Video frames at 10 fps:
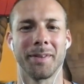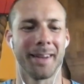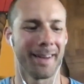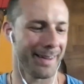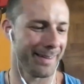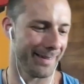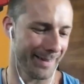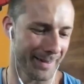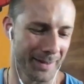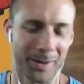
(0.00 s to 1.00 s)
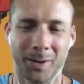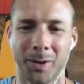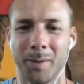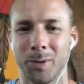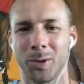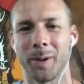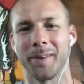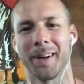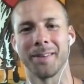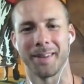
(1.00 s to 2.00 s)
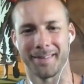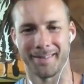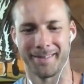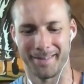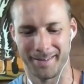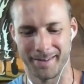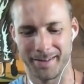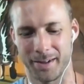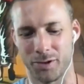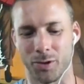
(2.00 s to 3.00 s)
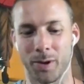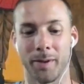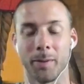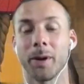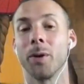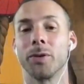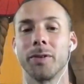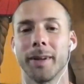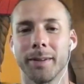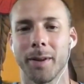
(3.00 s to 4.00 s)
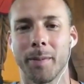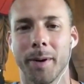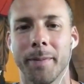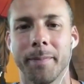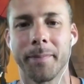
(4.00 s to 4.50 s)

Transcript: said, hey, I'll come show you around and show you what Costa Rica is all about.